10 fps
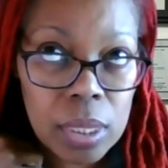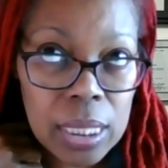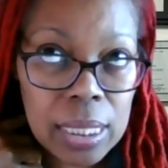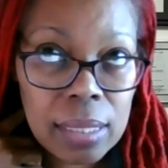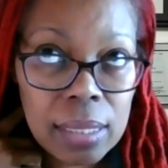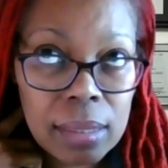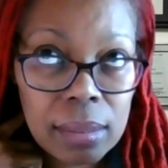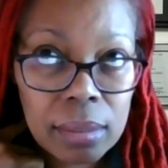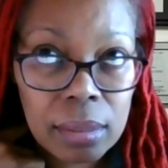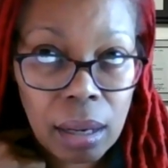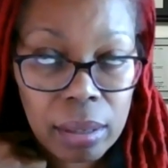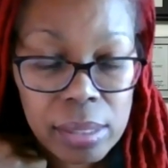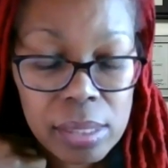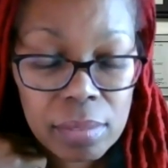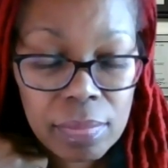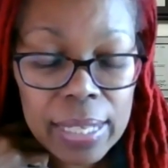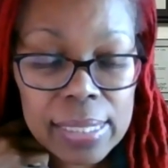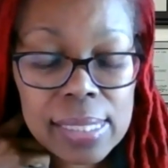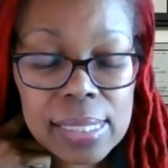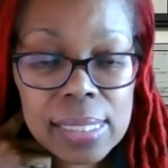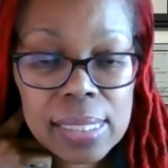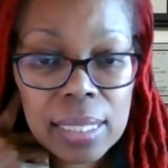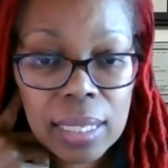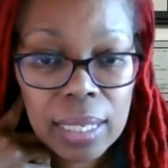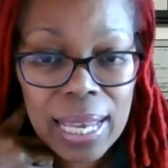the Gardasil vaccine